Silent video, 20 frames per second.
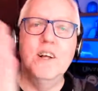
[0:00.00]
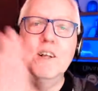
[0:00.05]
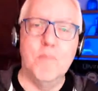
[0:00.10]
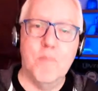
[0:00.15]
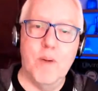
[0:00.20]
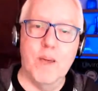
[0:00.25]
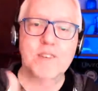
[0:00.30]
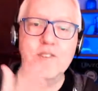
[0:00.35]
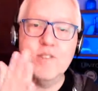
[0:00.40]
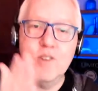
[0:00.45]

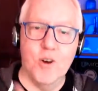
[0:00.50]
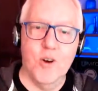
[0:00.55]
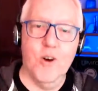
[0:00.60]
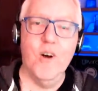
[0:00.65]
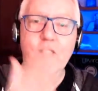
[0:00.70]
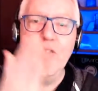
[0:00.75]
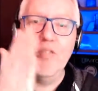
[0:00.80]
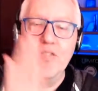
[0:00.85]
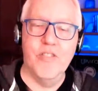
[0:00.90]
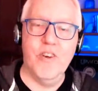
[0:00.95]
based
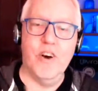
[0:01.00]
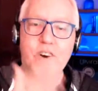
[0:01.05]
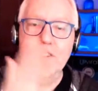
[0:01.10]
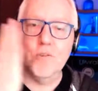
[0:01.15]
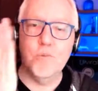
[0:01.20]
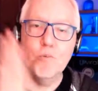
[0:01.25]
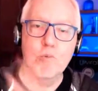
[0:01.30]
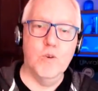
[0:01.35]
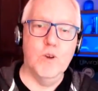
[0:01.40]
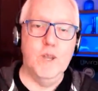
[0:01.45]
on
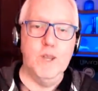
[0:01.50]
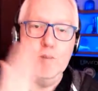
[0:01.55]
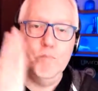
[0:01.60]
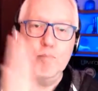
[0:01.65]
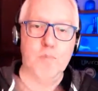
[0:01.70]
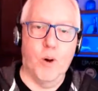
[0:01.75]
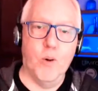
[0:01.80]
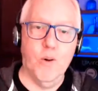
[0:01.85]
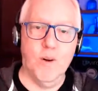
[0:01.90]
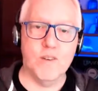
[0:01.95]
the
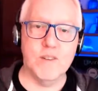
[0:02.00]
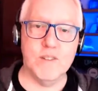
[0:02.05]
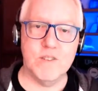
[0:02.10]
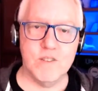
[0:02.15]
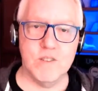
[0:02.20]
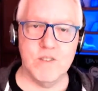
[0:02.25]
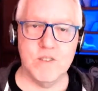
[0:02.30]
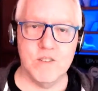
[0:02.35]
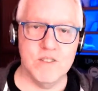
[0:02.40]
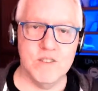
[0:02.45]

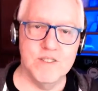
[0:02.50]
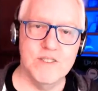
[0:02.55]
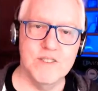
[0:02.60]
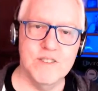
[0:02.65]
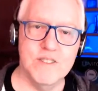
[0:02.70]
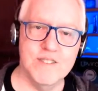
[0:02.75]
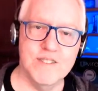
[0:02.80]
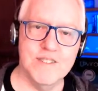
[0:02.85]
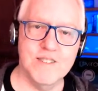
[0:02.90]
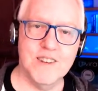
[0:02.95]
reports.
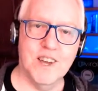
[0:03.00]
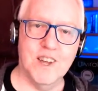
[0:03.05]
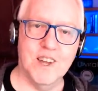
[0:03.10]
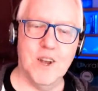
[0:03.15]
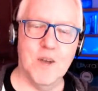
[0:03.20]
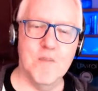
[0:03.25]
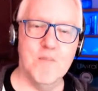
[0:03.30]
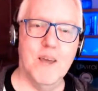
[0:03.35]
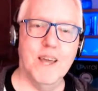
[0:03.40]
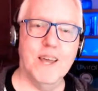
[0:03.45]
Can I
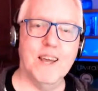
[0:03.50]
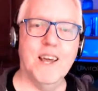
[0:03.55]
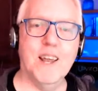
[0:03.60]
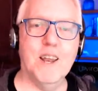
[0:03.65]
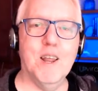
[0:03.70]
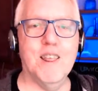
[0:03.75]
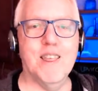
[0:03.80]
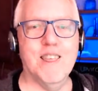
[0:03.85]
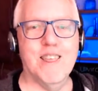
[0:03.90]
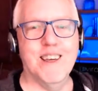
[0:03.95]
make
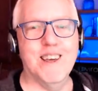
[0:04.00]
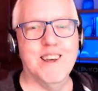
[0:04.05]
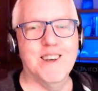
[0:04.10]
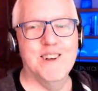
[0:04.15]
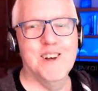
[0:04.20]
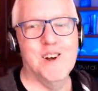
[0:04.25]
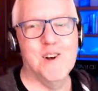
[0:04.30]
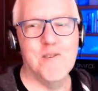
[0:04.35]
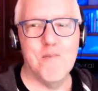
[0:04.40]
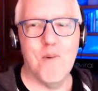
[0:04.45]
anything
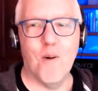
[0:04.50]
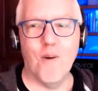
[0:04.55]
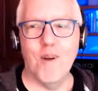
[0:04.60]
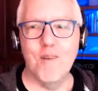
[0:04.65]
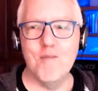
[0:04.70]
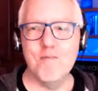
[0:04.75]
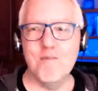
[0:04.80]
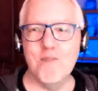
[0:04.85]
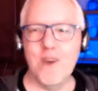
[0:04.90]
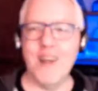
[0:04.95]
more
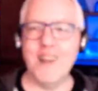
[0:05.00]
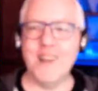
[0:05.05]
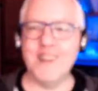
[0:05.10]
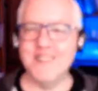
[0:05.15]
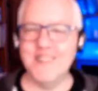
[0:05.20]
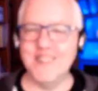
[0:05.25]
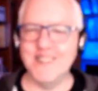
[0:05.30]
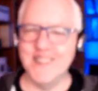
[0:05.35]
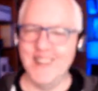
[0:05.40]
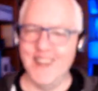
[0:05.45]
emphatic
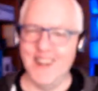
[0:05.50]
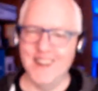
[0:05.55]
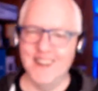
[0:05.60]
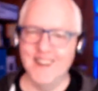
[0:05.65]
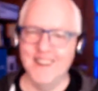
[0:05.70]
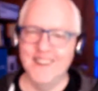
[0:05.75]
than that?